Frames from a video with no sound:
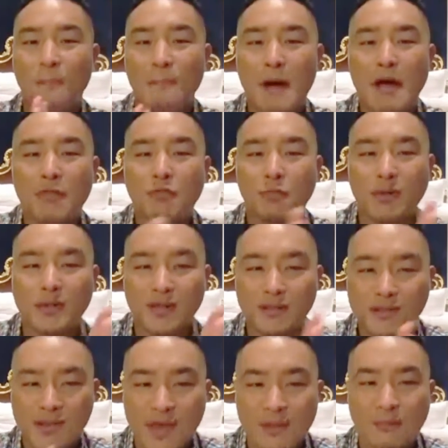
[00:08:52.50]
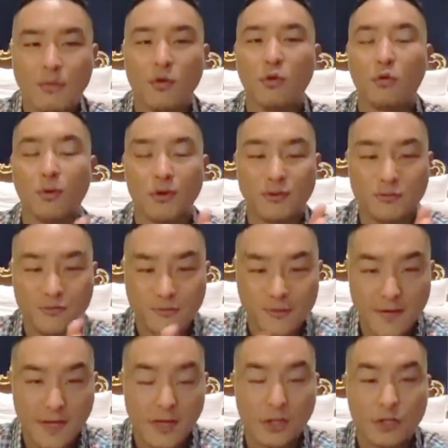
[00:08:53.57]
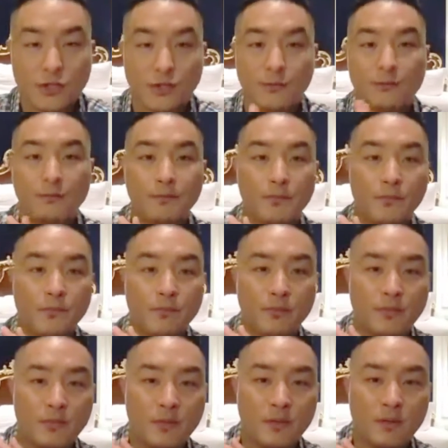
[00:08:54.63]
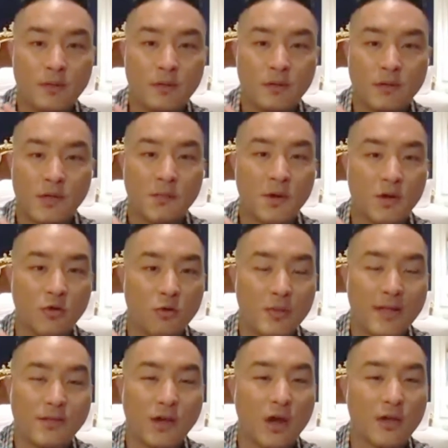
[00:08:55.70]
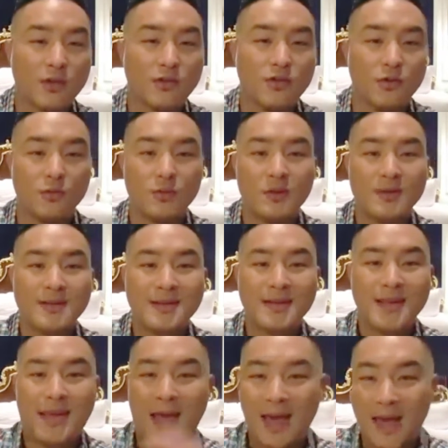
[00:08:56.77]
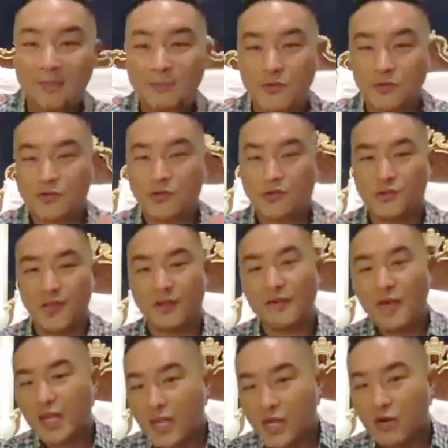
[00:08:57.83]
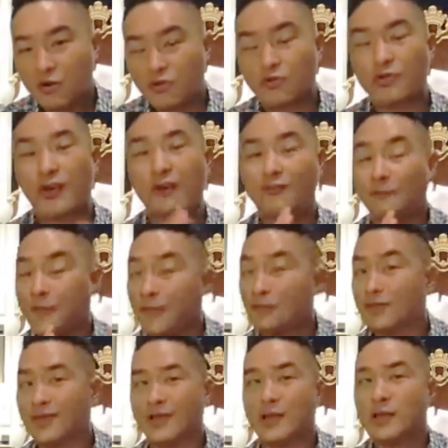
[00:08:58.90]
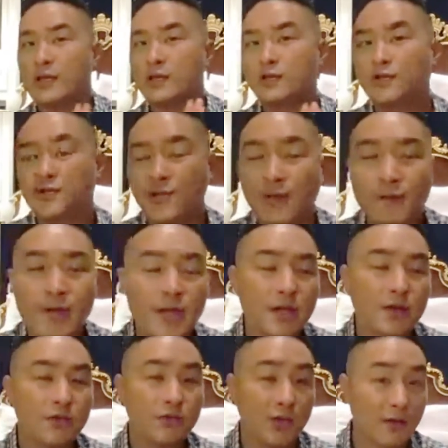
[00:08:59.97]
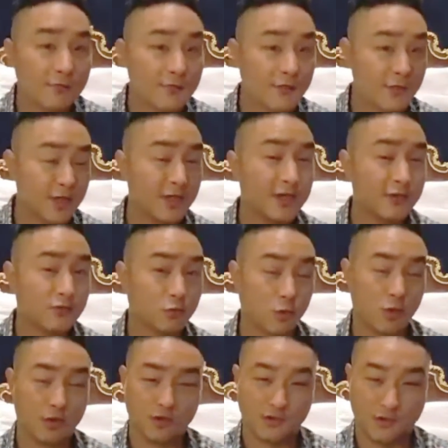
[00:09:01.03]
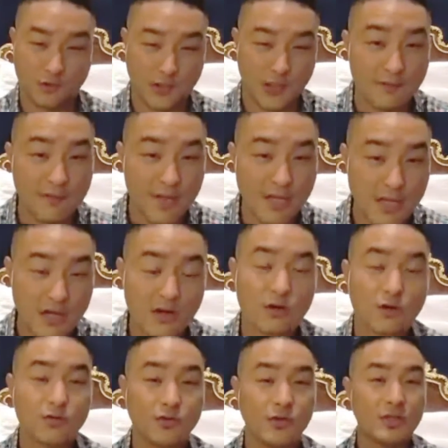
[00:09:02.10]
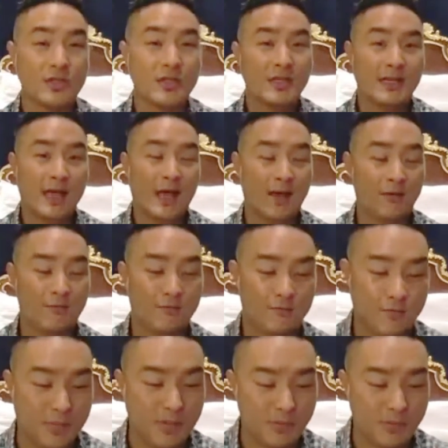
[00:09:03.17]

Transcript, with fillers: is the month when the temple was finished. Come on, who am I talking to? After seven years of building, seven years of tedious work, seven years